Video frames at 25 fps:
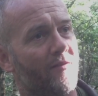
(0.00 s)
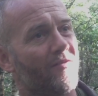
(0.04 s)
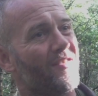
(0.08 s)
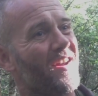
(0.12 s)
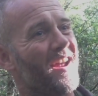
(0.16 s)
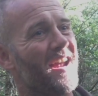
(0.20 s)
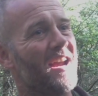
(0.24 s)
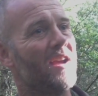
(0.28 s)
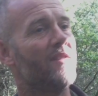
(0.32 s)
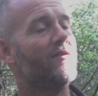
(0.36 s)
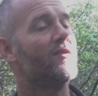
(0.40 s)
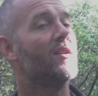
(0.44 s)
And
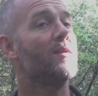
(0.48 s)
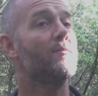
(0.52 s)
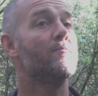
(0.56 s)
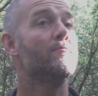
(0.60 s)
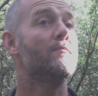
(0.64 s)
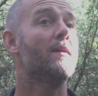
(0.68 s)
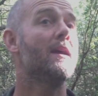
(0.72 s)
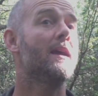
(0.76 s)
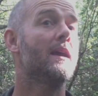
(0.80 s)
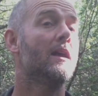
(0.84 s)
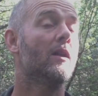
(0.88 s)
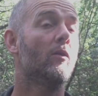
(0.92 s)
for
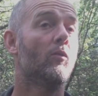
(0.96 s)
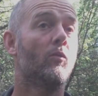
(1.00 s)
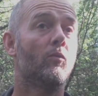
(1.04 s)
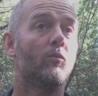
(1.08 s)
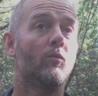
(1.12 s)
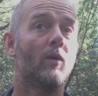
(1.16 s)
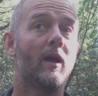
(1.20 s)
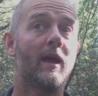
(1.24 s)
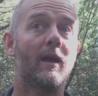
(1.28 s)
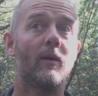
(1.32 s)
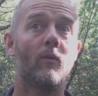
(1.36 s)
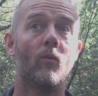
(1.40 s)
evening meal,
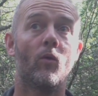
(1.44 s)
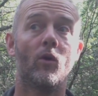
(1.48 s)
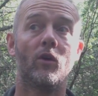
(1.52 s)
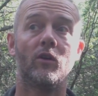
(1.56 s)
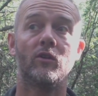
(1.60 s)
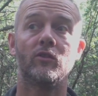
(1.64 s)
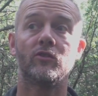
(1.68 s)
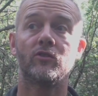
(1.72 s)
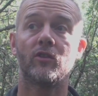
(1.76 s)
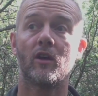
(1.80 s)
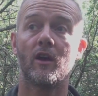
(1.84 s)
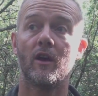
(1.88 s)
it
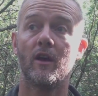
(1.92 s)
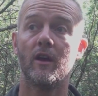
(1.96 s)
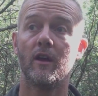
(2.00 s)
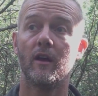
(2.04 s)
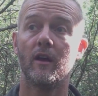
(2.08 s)
was